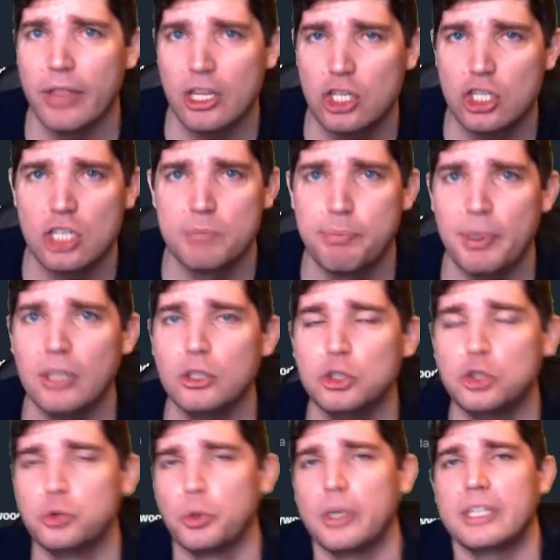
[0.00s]
They should just build
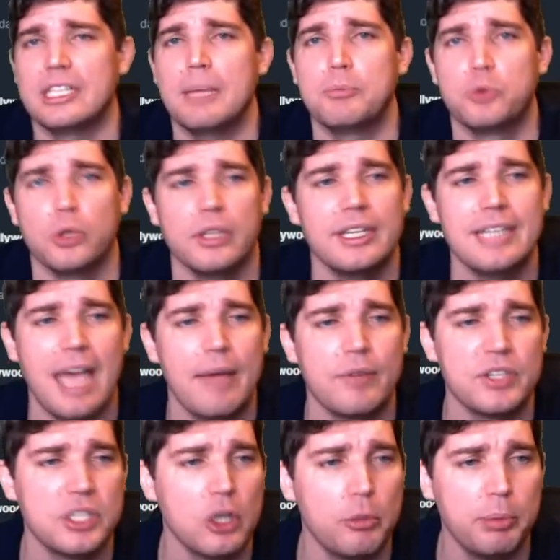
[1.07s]
dri tip drill into every
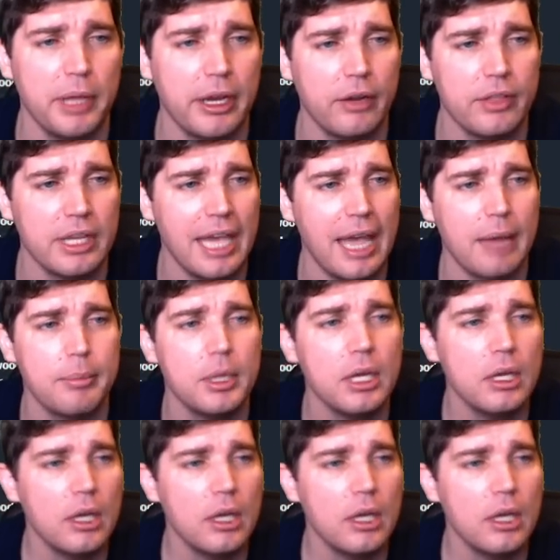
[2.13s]
single player in the game.